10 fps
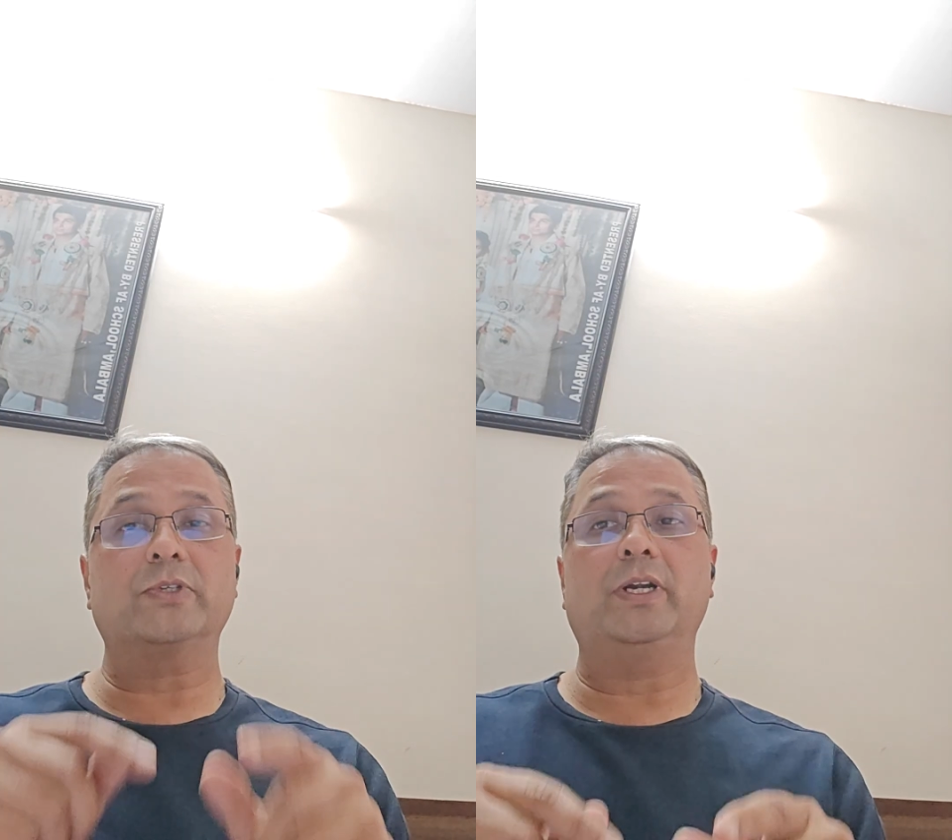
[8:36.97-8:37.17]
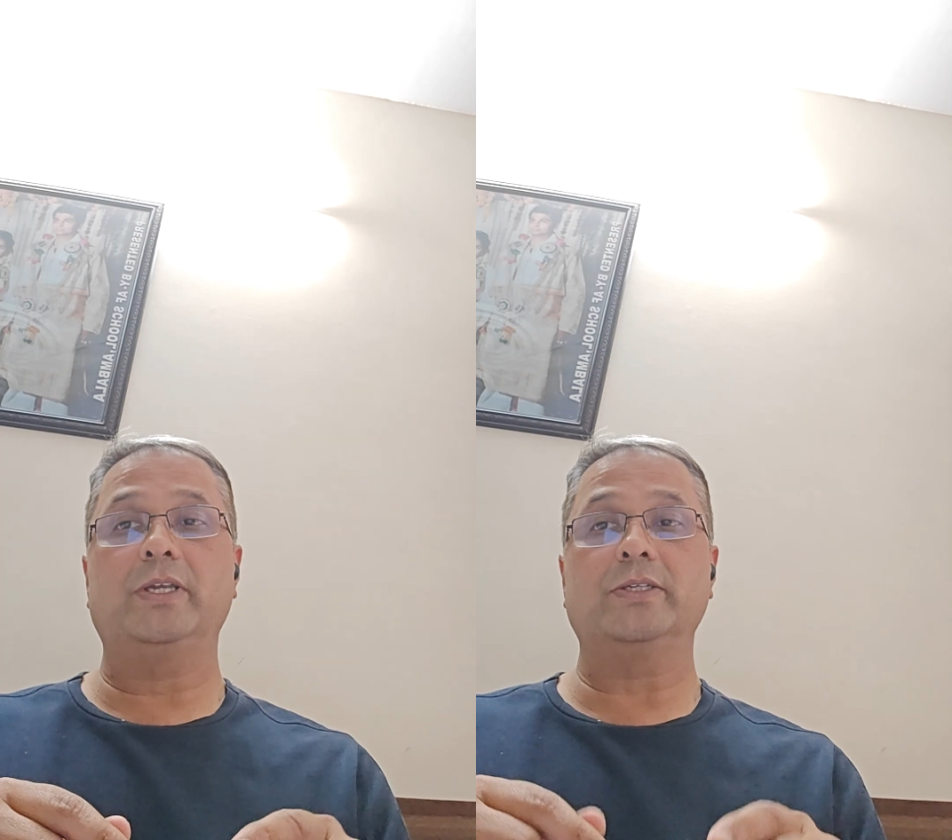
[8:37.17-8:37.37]

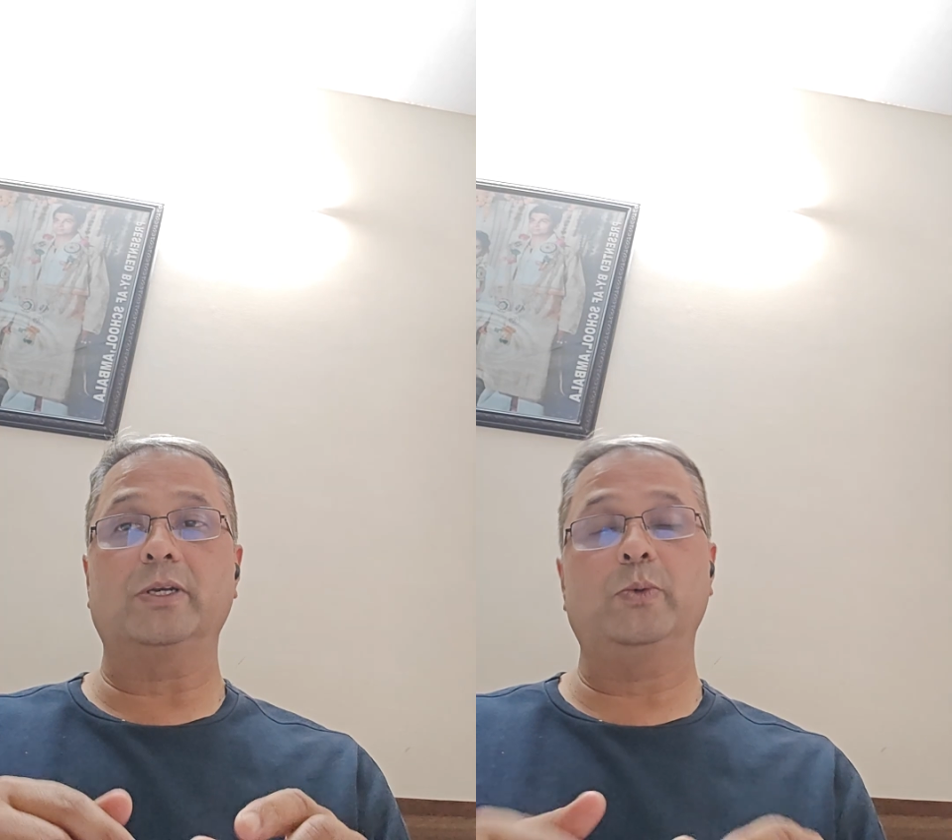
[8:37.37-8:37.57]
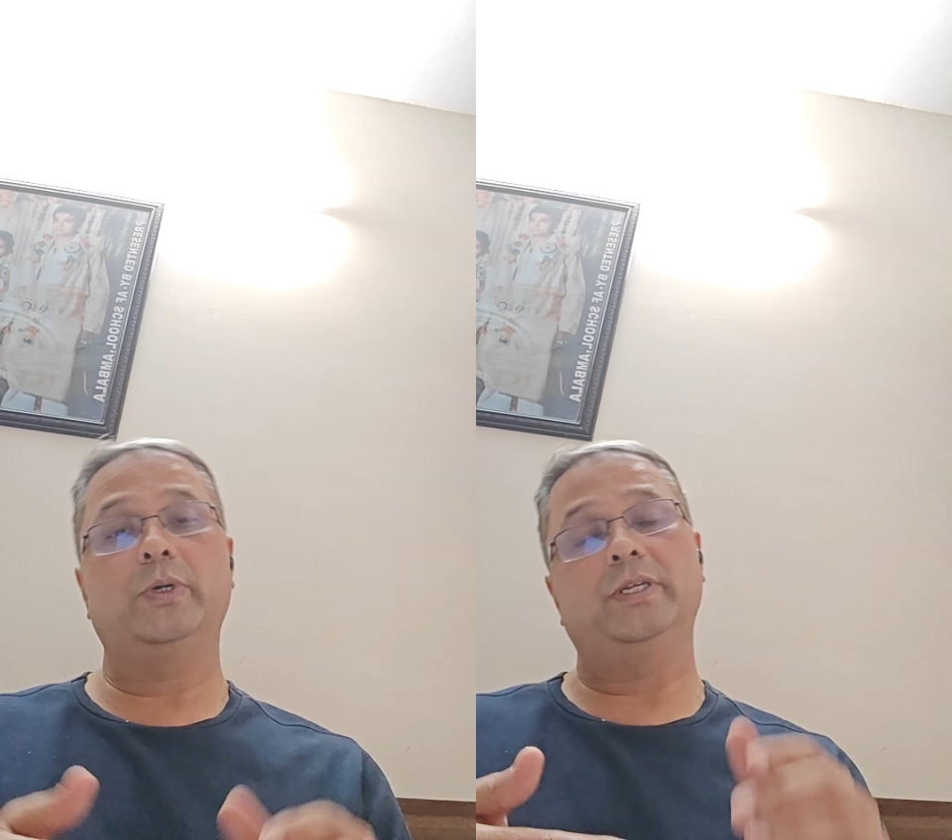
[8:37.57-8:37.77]
studies
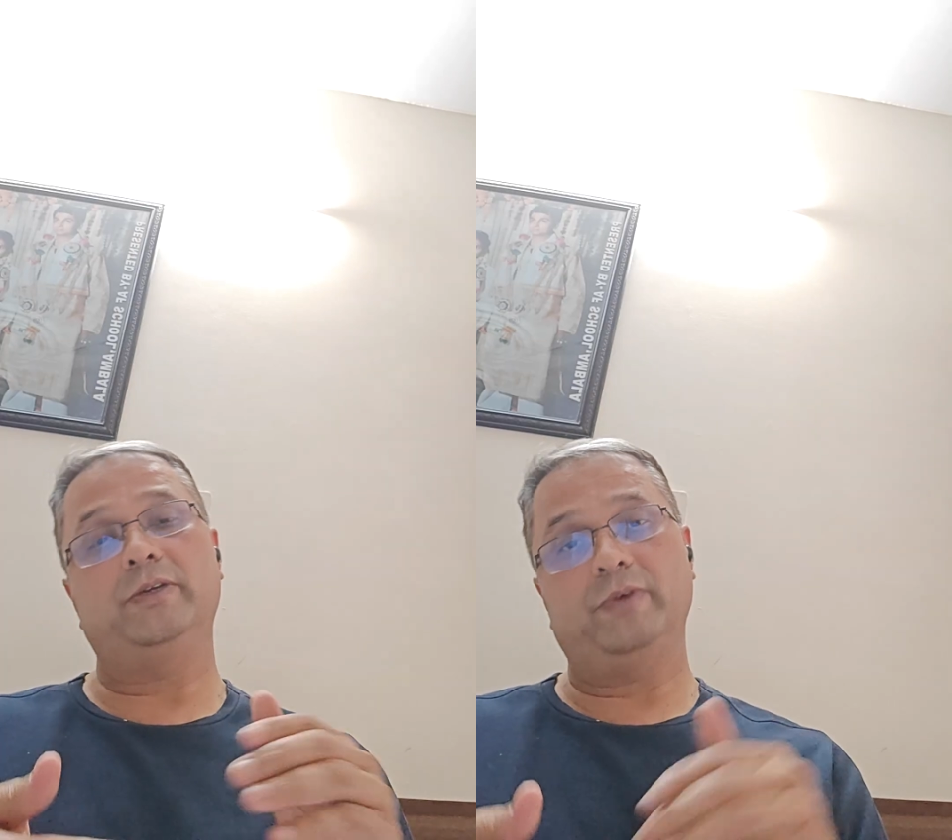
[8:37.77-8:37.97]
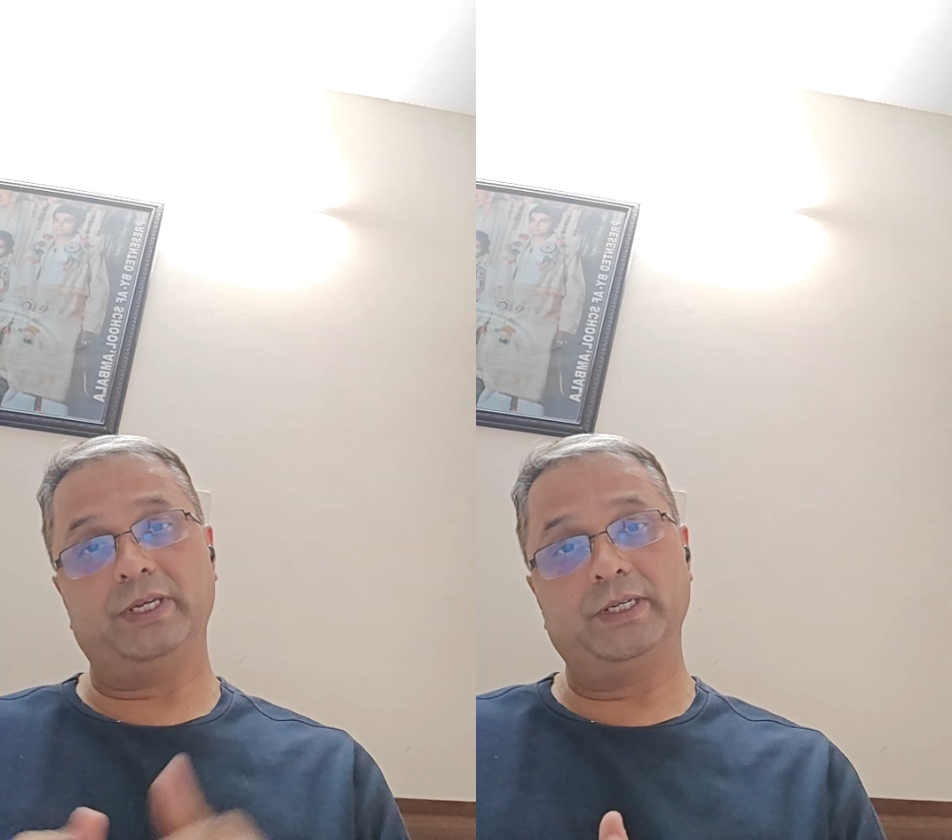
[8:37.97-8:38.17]
included
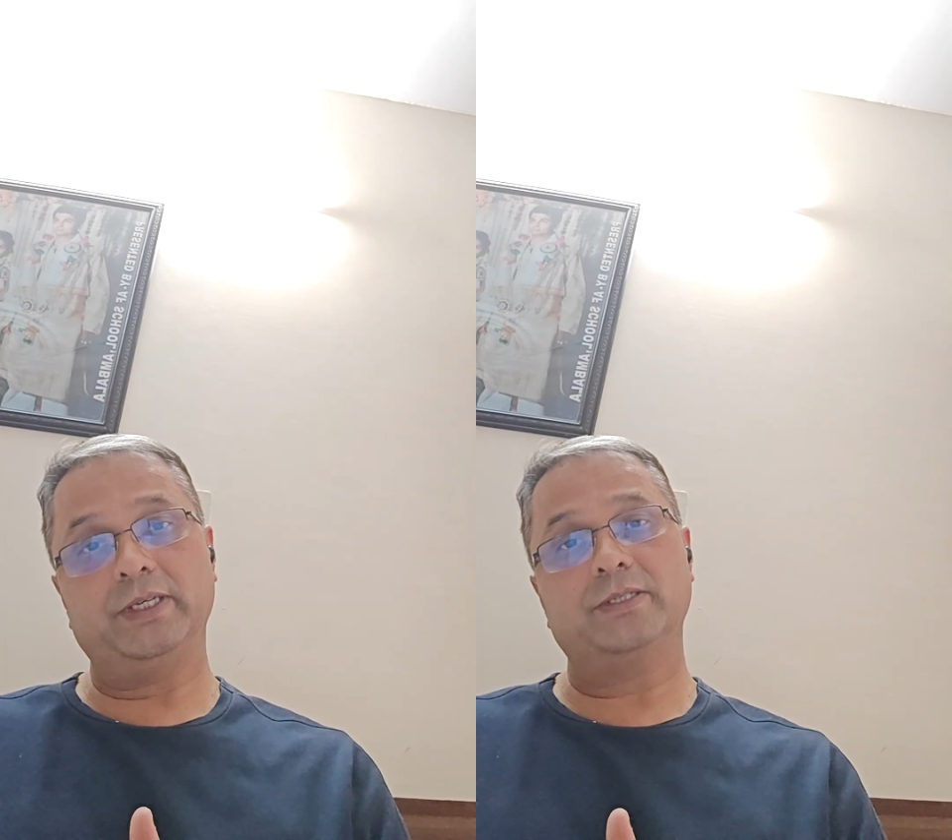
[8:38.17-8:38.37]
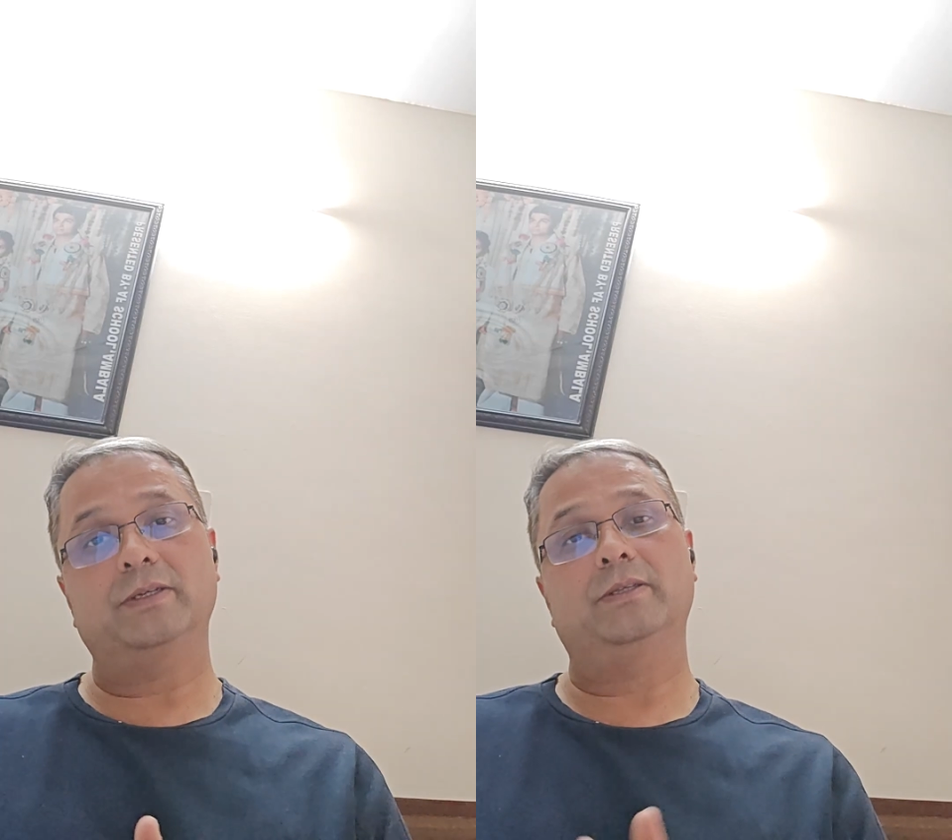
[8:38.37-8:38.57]
the
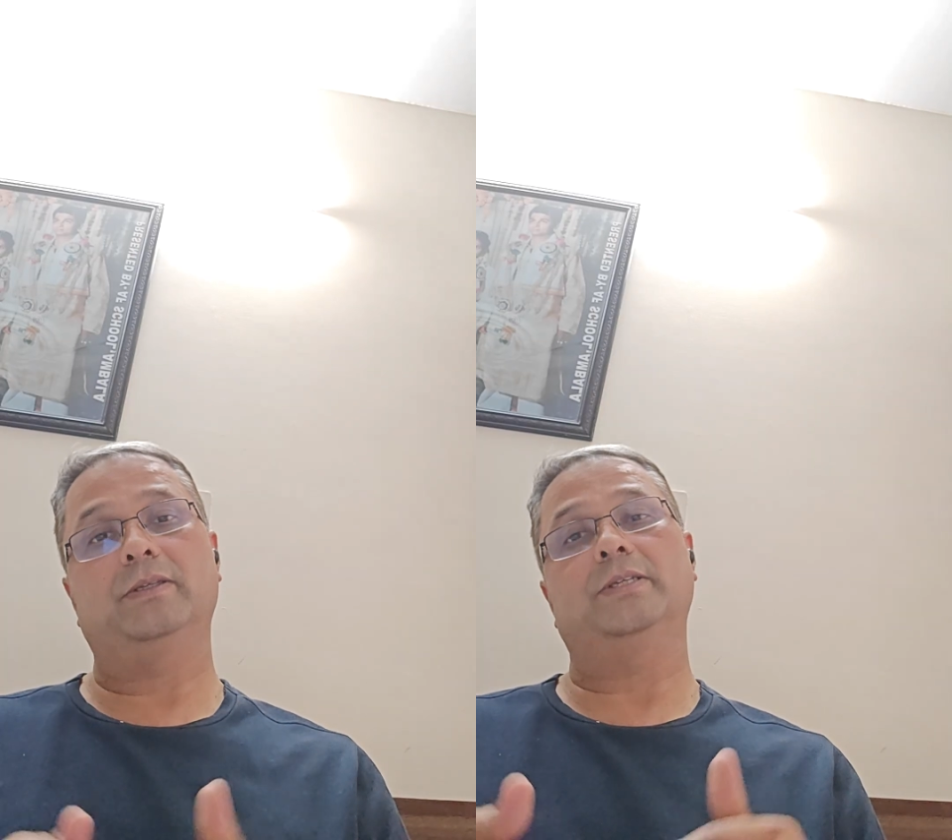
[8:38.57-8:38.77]
Vedas,